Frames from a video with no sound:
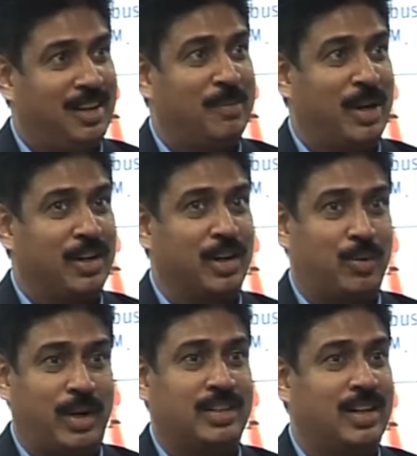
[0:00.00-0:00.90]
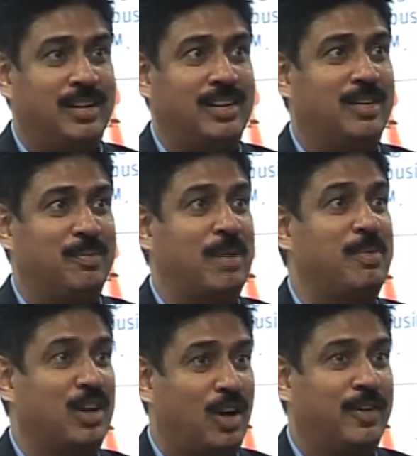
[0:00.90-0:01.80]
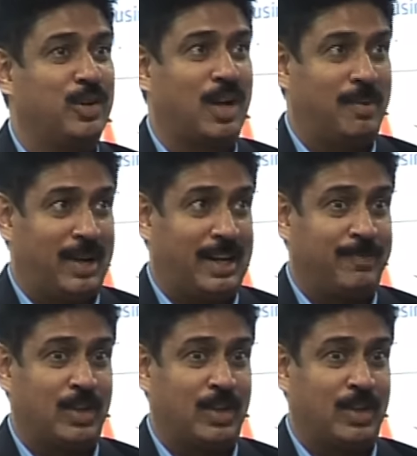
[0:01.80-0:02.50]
made a request and made me an offer to come by.